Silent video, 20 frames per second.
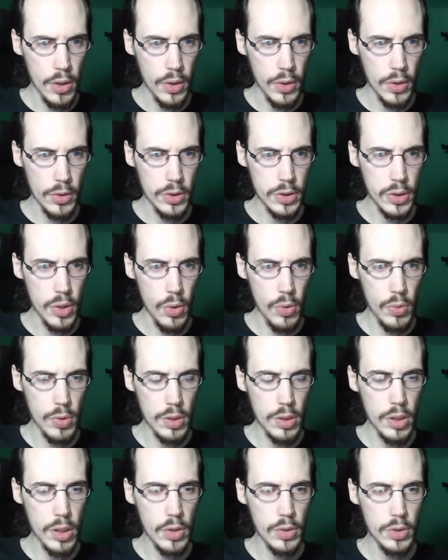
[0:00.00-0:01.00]
There's no
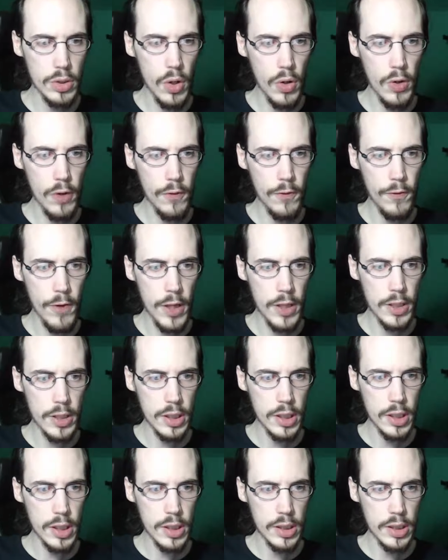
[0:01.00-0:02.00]
defense
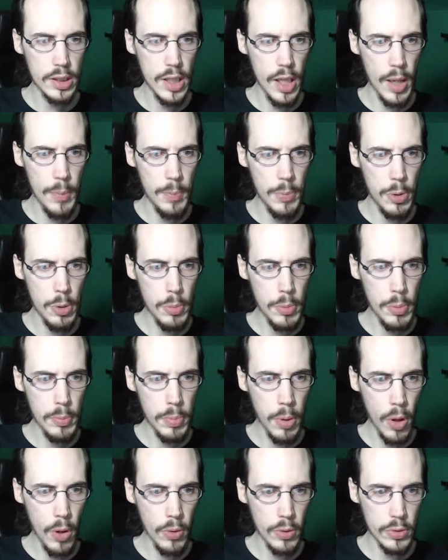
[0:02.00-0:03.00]
against that booming
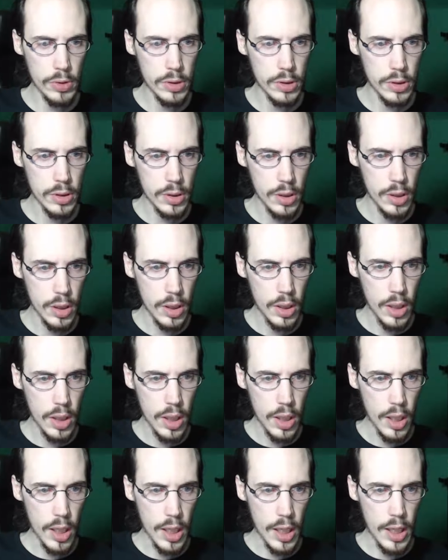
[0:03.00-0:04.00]
pulse.
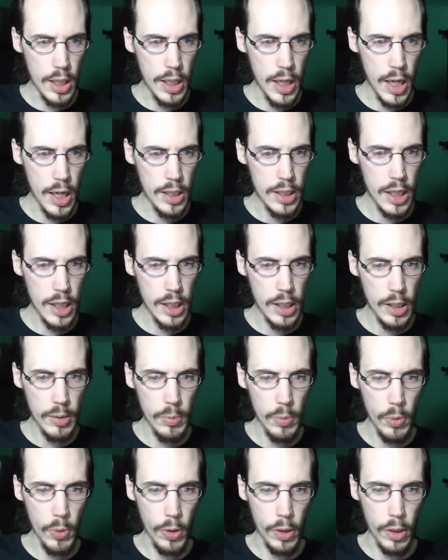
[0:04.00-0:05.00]
You can't take any
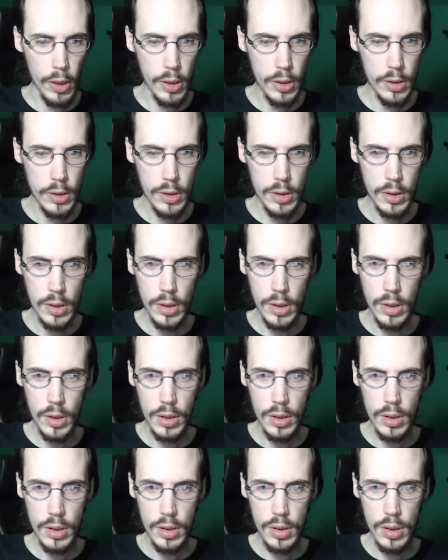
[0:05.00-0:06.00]
more.
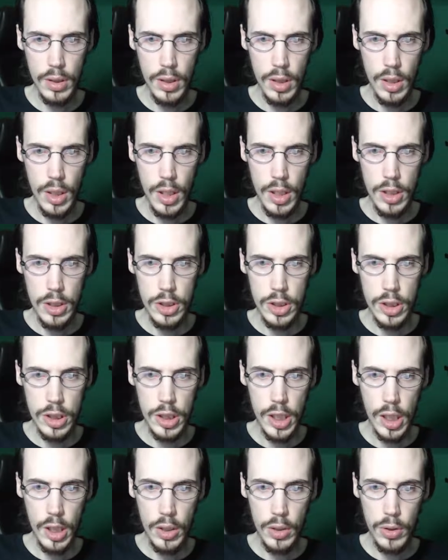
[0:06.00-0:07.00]
Huh? Just
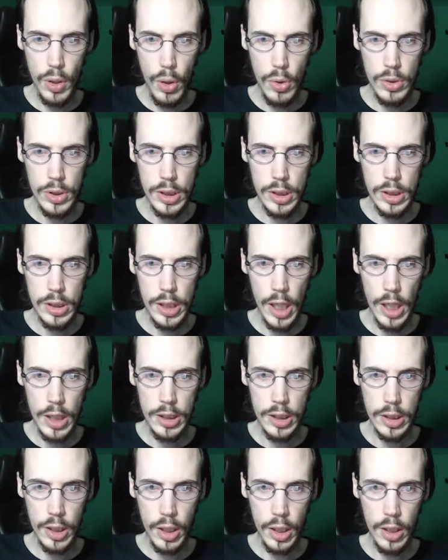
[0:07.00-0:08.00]
get close and
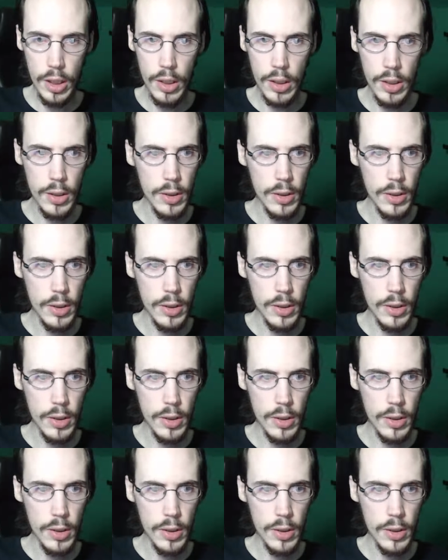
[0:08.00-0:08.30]
slash it, huh?